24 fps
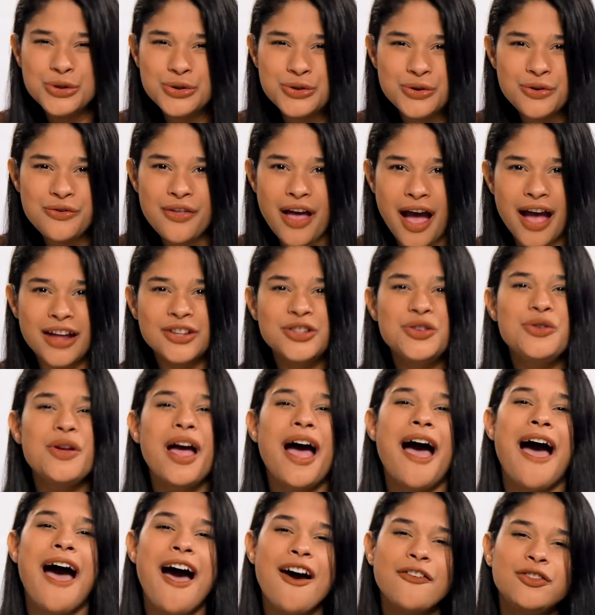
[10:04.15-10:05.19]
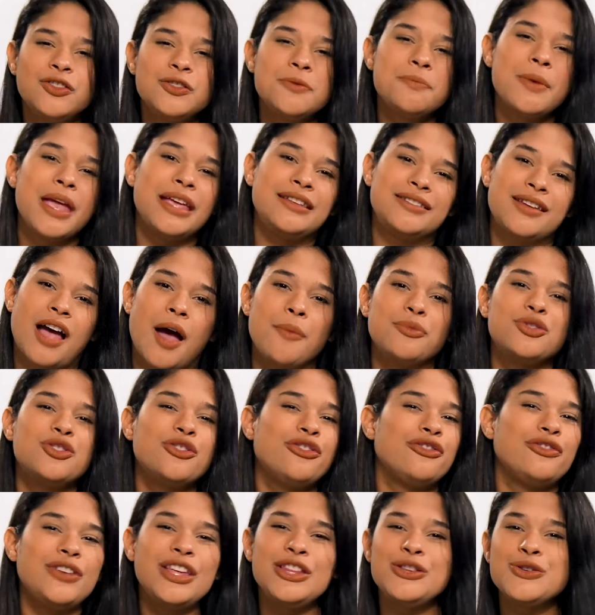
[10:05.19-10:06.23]
to do that, you have to make time to
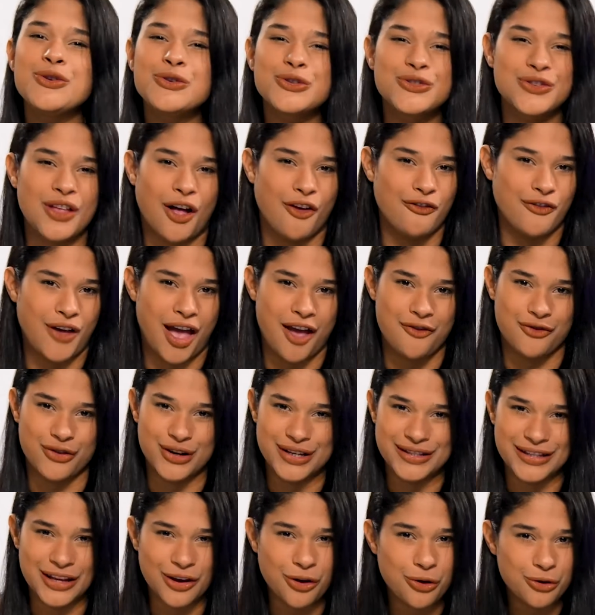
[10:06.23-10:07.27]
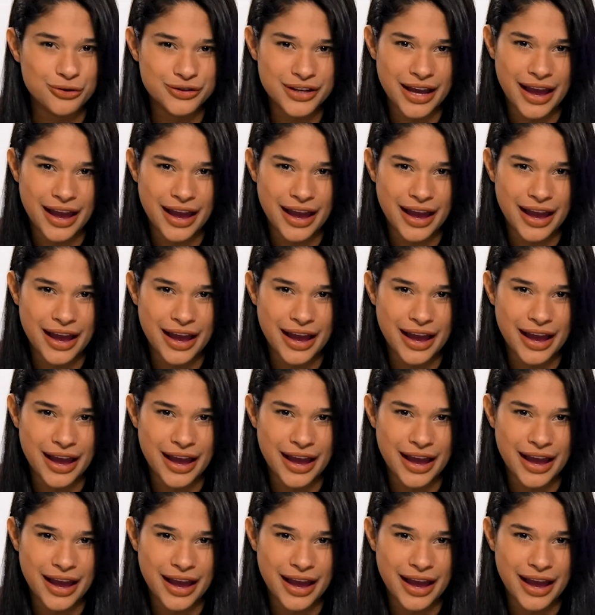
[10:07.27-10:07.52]
feed yourself every single